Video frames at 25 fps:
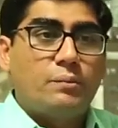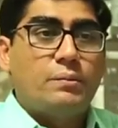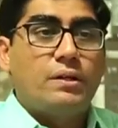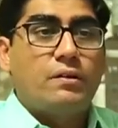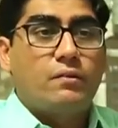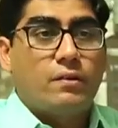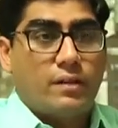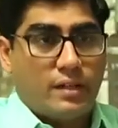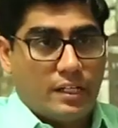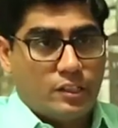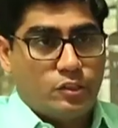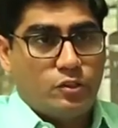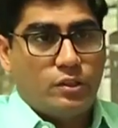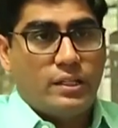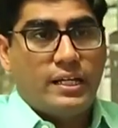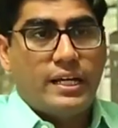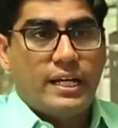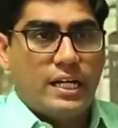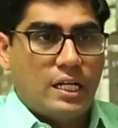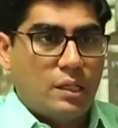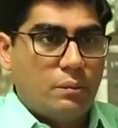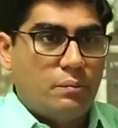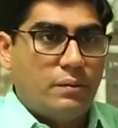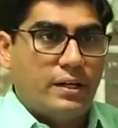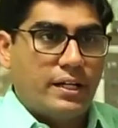them have actually
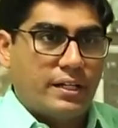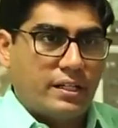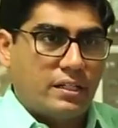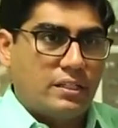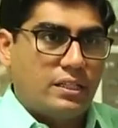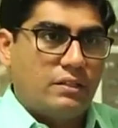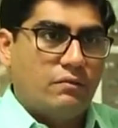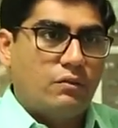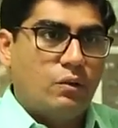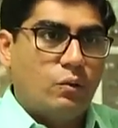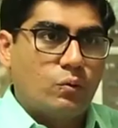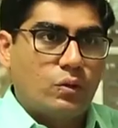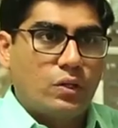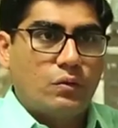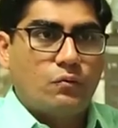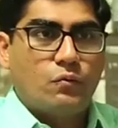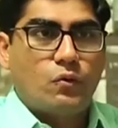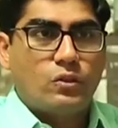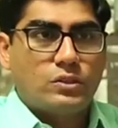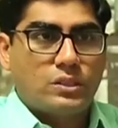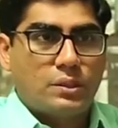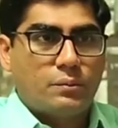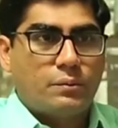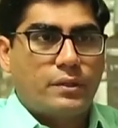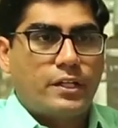held back and they were looking
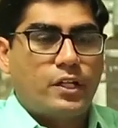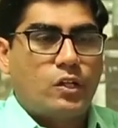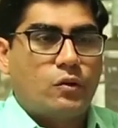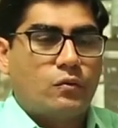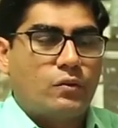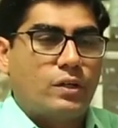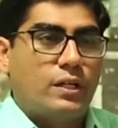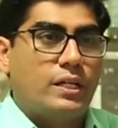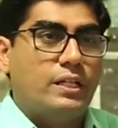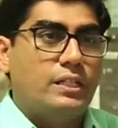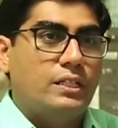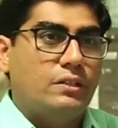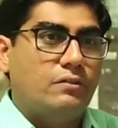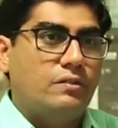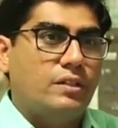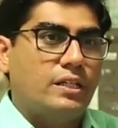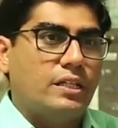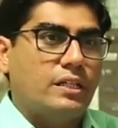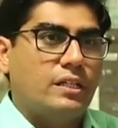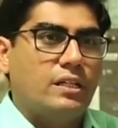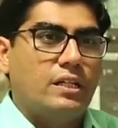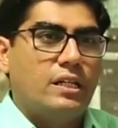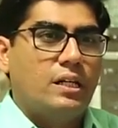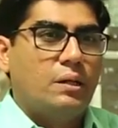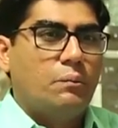for some kind of
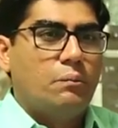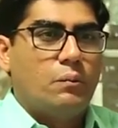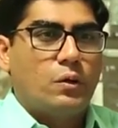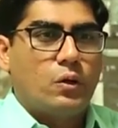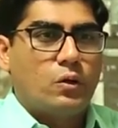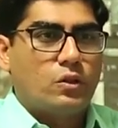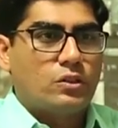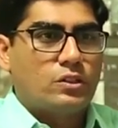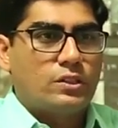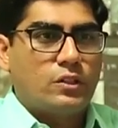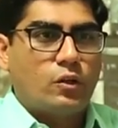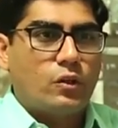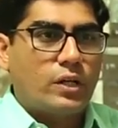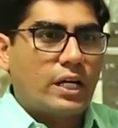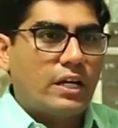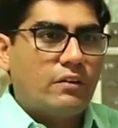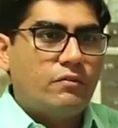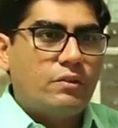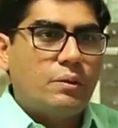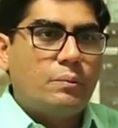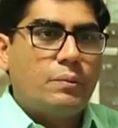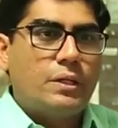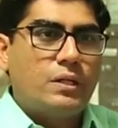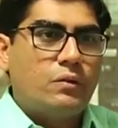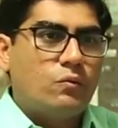connectivity because not
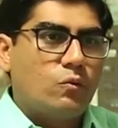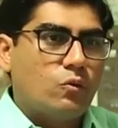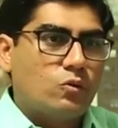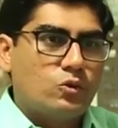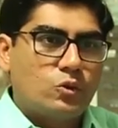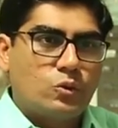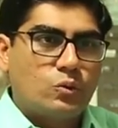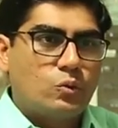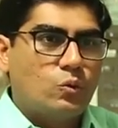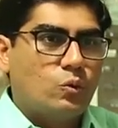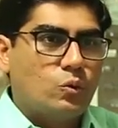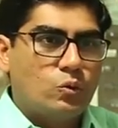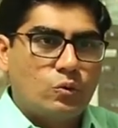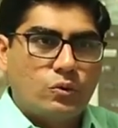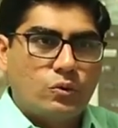everybody wants to go